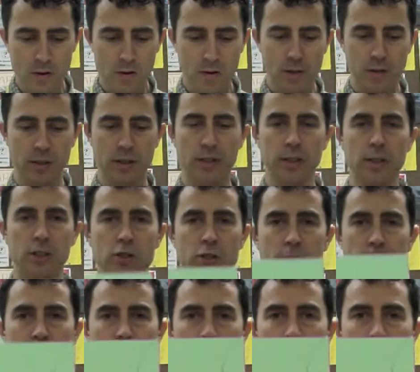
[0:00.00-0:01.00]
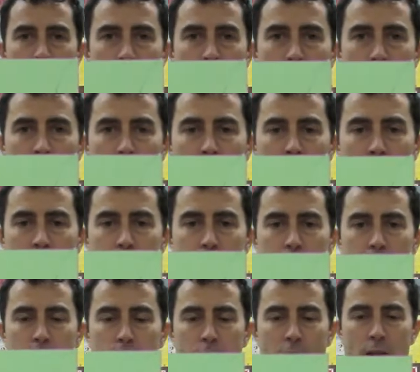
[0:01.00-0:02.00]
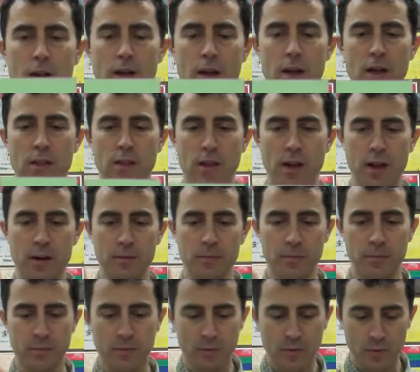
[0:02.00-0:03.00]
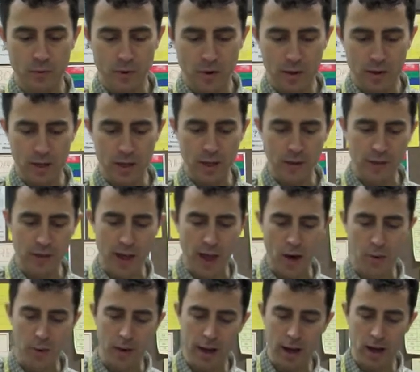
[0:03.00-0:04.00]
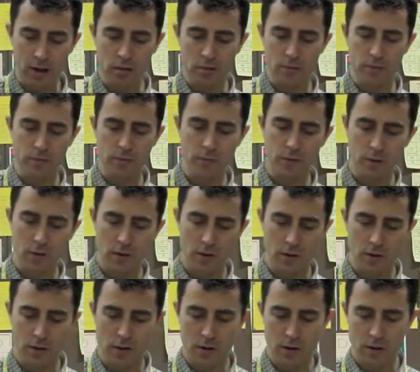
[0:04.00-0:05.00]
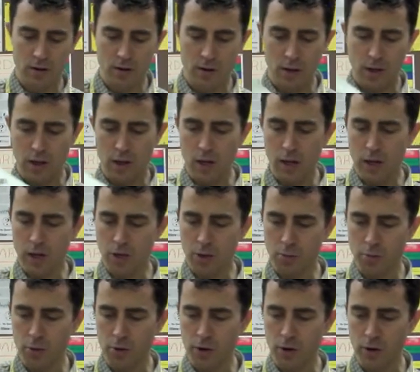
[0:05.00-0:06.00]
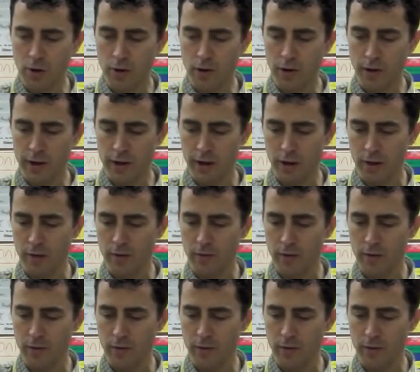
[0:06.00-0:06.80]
See, it traced out perfectly. And then cut that one out. And you'll put it over here.